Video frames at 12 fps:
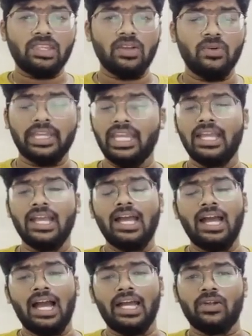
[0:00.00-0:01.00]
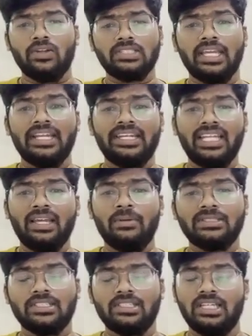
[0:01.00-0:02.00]
Okay. And also
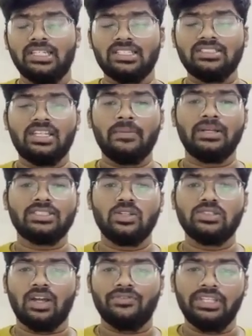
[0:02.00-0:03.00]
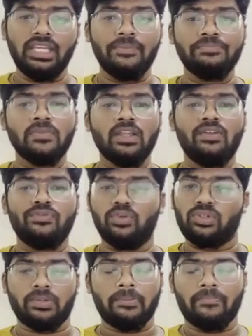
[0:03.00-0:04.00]
interesting muscles of the
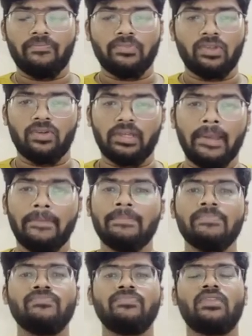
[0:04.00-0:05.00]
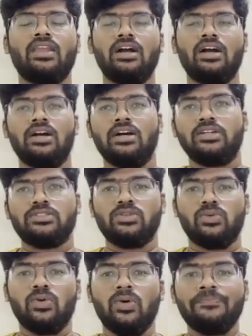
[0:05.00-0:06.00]
foot. Okay,
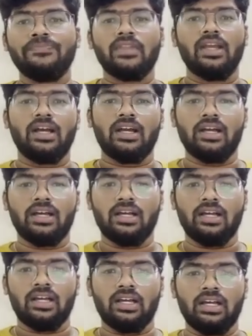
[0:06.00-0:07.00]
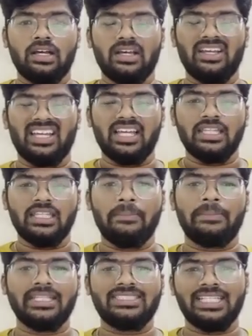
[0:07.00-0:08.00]
so the
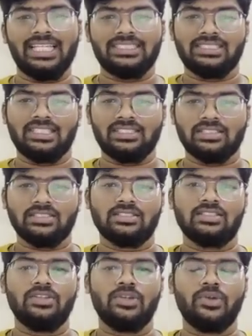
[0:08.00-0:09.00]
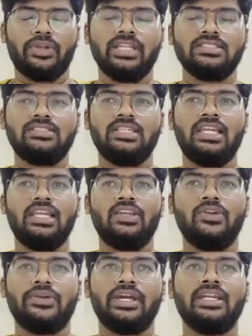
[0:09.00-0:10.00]
bridging exercises, you
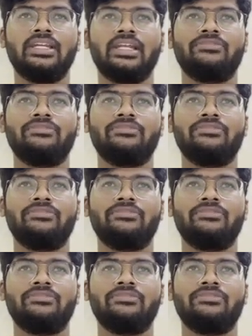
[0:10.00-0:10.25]
can